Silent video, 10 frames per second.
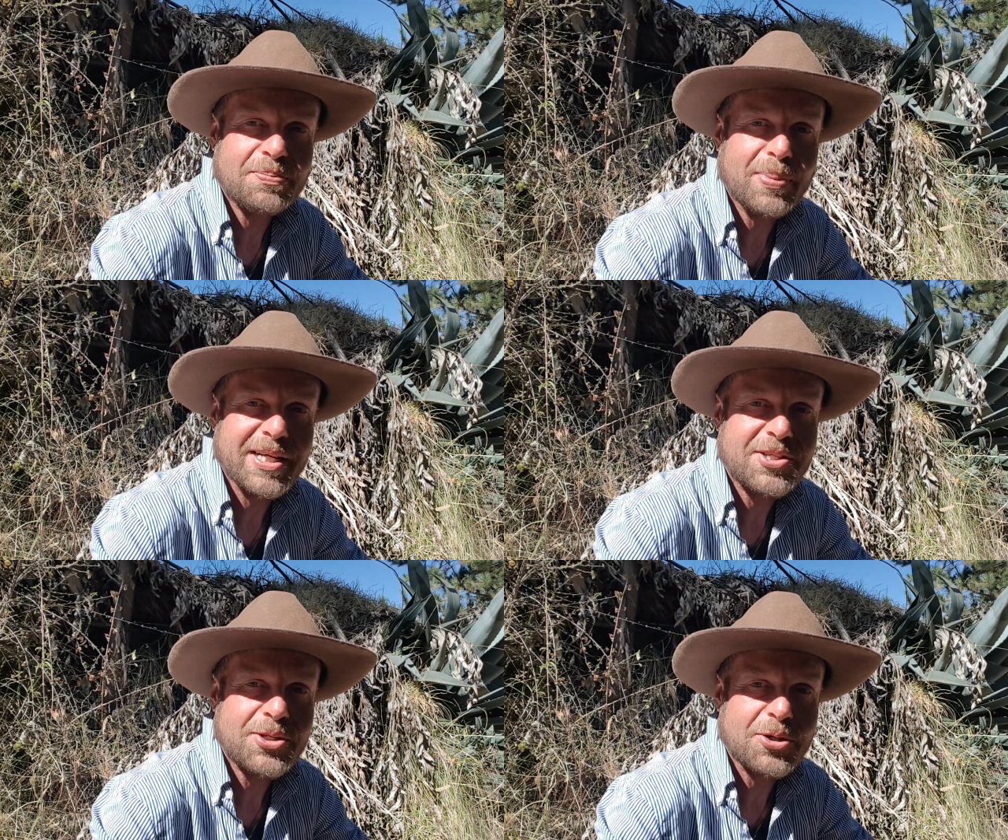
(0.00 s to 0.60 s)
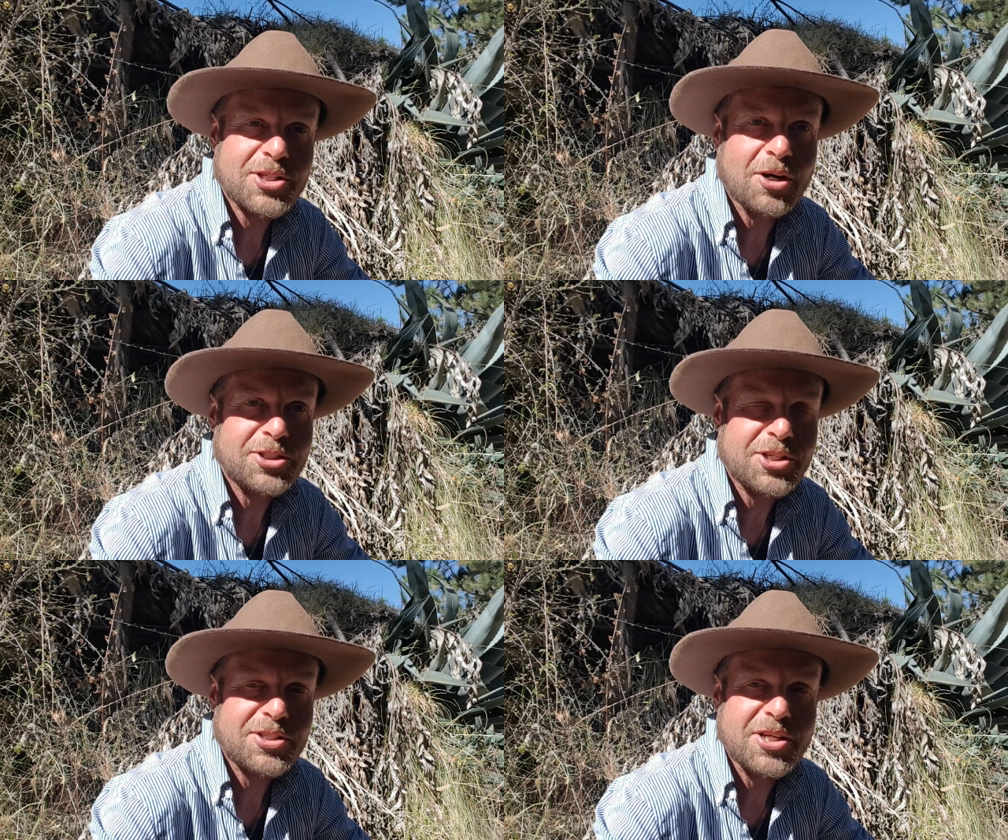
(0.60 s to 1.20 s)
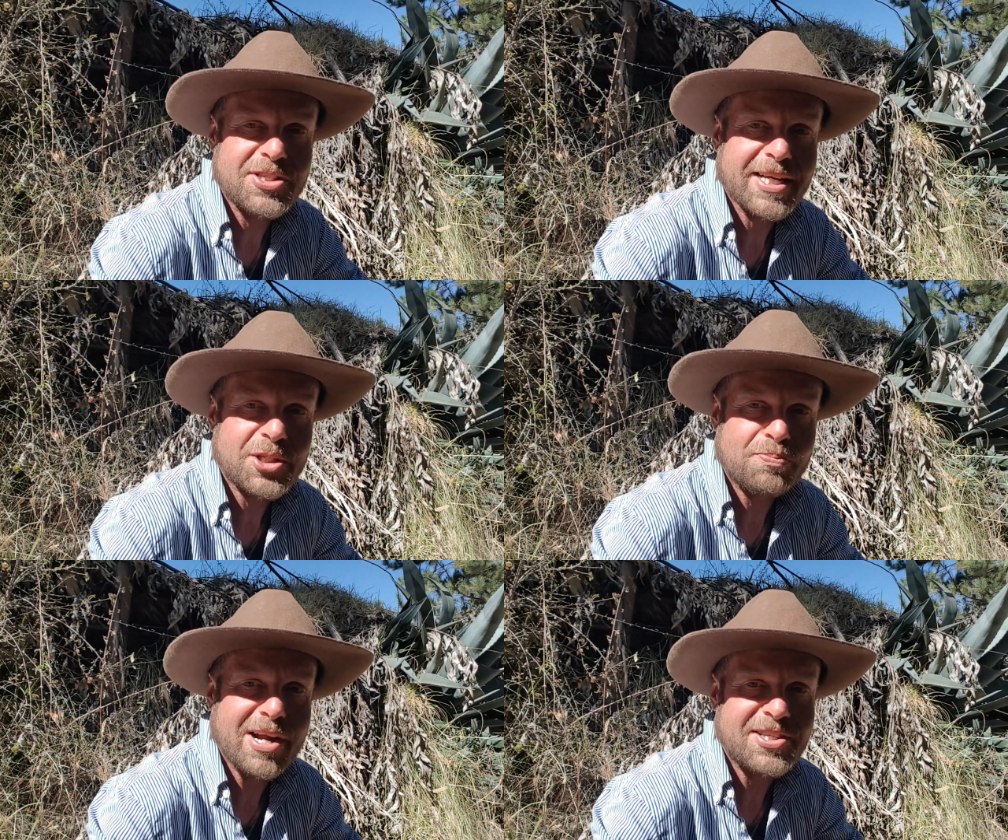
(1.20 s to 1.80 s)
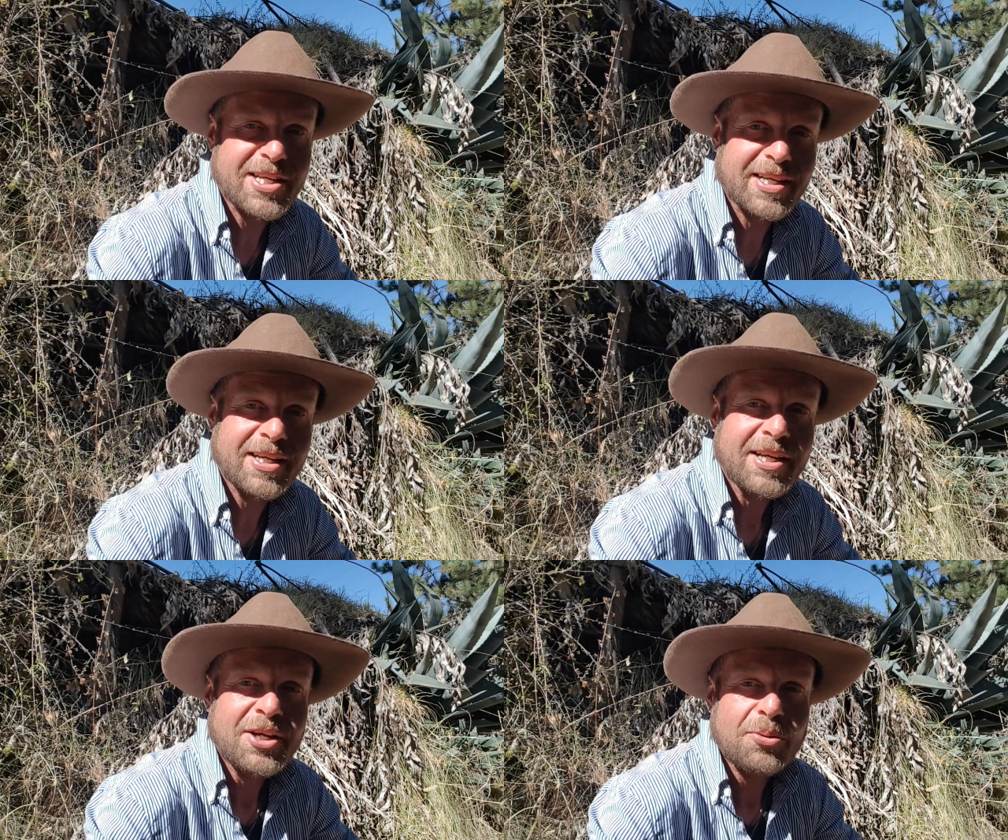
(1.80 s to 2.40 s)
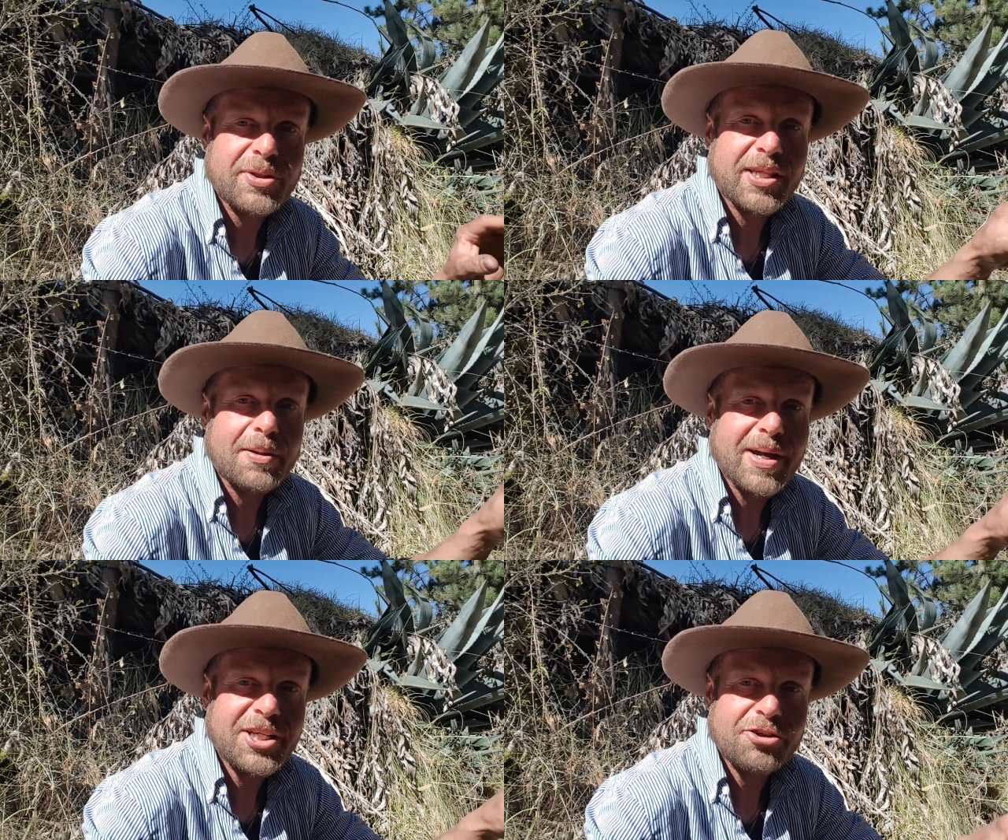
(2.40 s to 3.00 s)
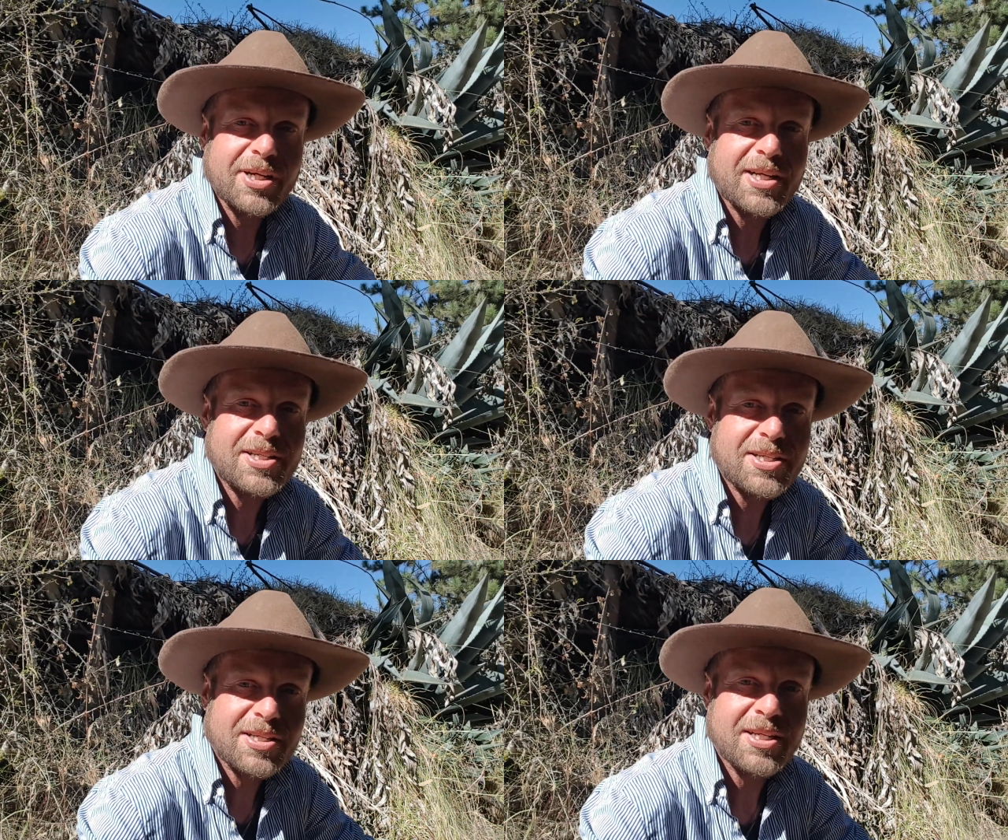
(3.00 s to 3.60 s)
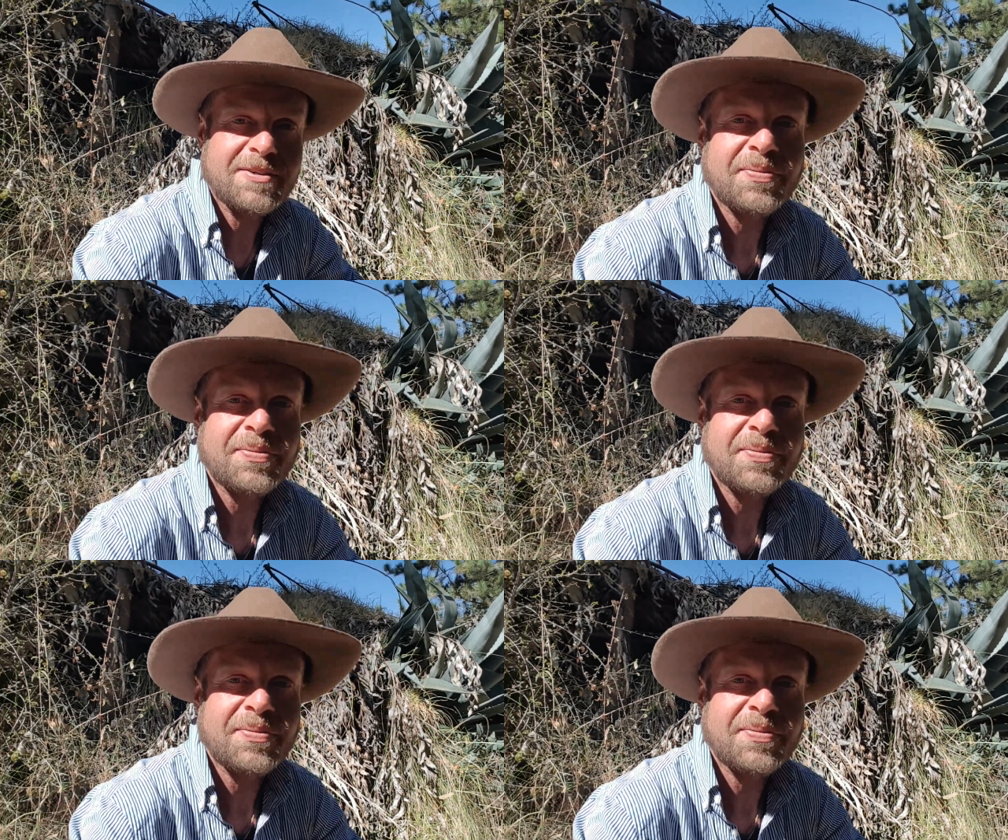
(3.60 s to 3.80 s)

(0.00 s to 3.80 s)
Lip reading: bliss, source consciousness expressing within the matrix.